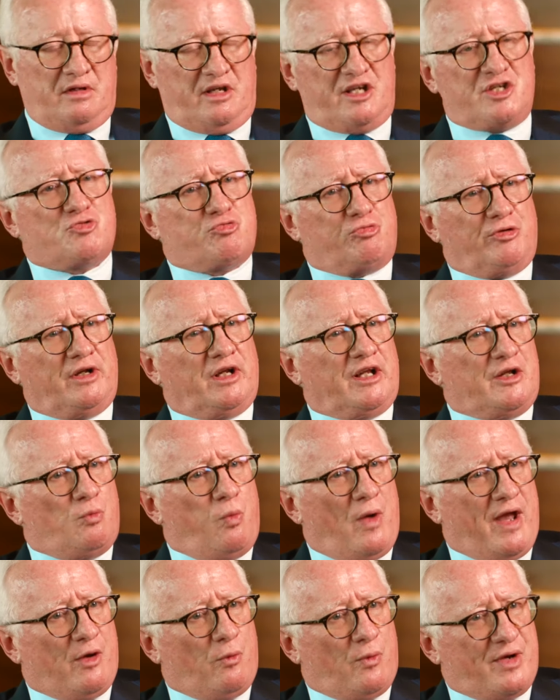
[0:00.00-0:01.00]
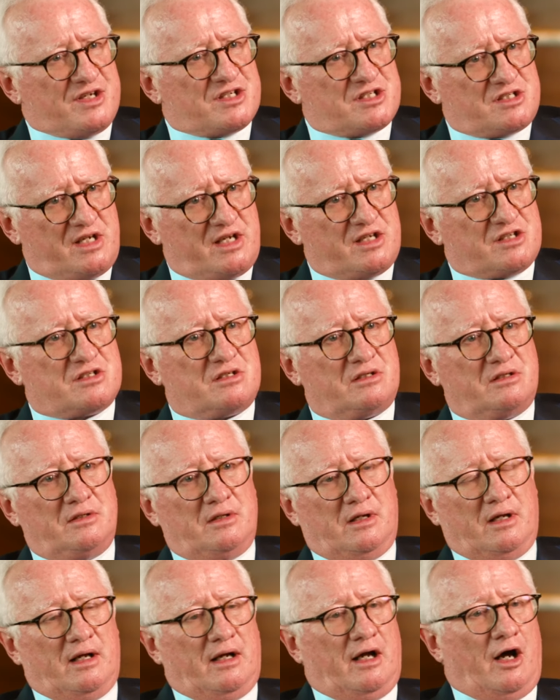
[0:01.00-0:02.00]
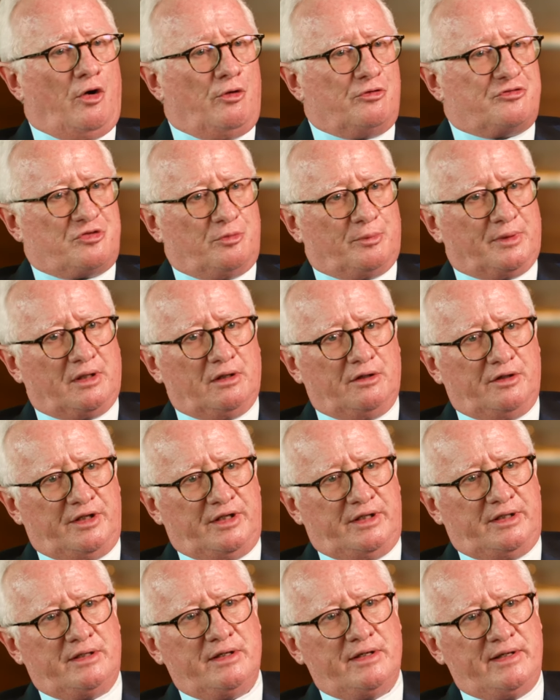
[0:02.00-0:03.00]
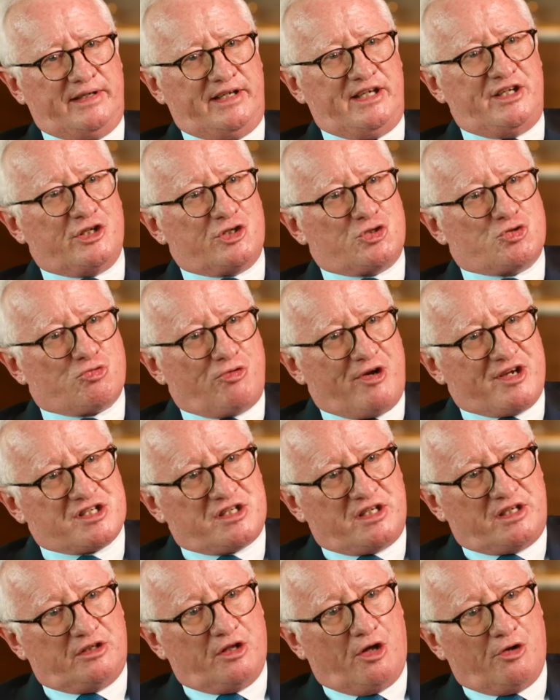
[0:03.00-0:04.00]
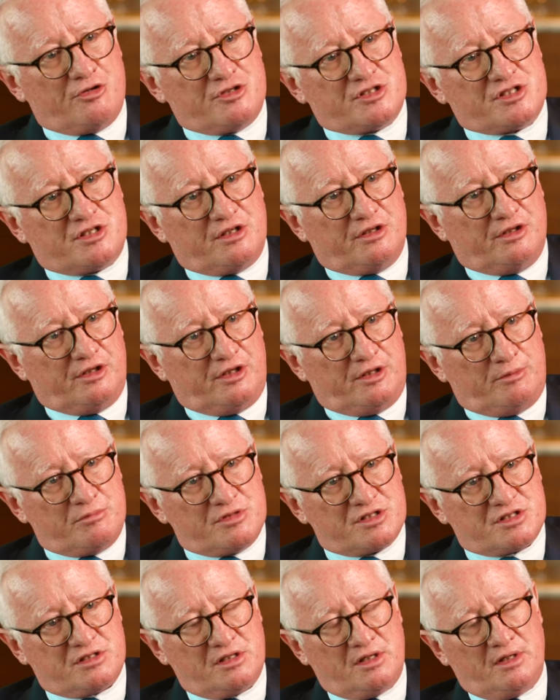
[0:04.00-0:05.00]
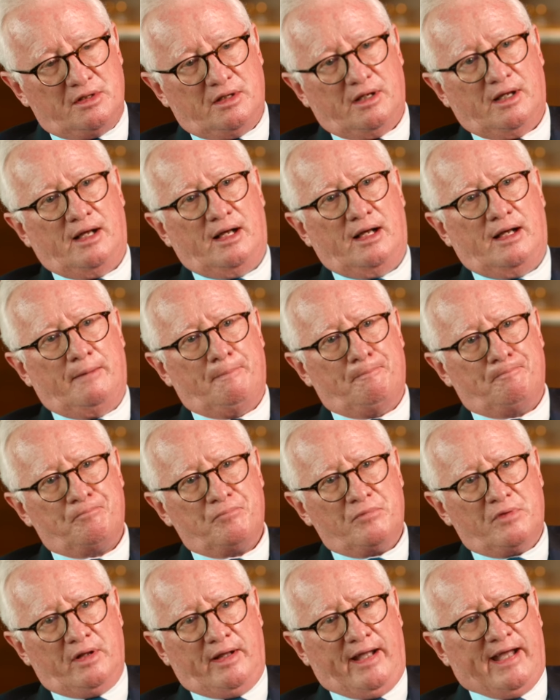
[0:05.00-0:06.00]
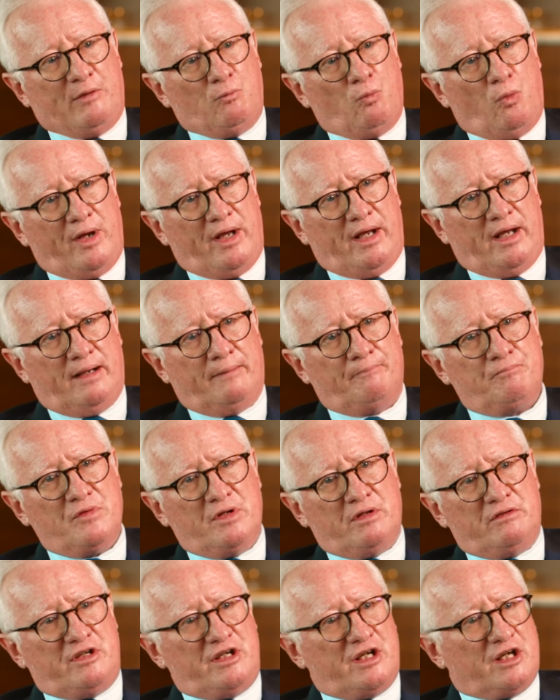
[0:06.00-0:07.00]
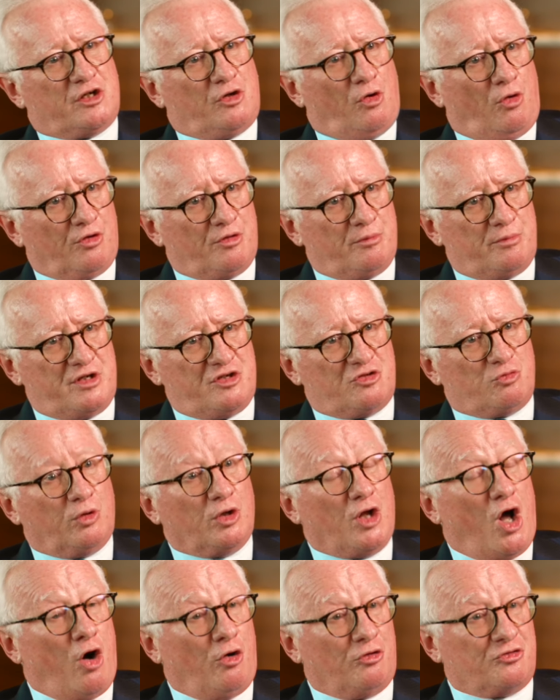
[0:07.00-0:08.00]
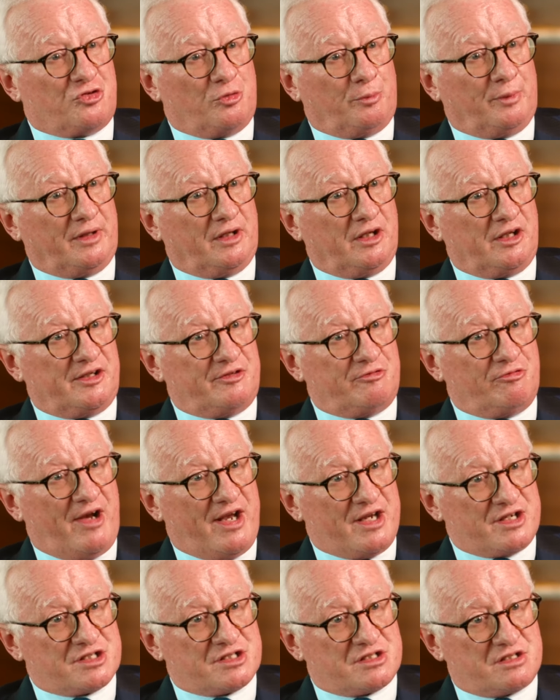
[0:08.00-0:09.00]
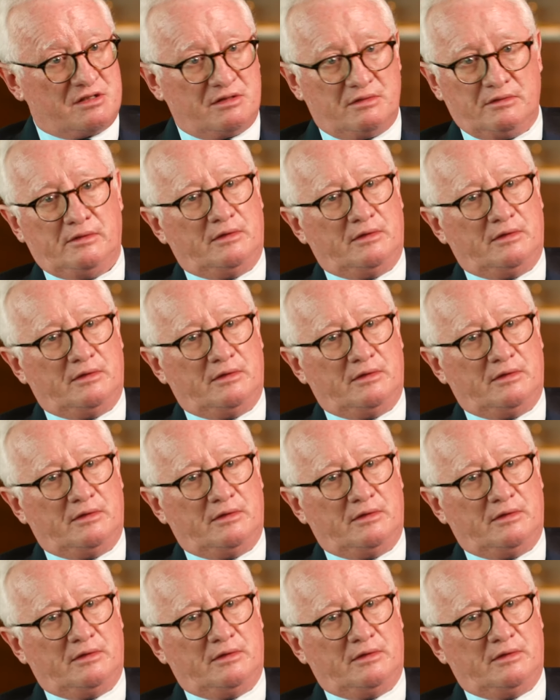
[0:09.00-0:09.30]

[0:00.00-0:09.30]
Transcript: It's really where we sit ultimately in addressing those themes and where the economies will ultimately rest.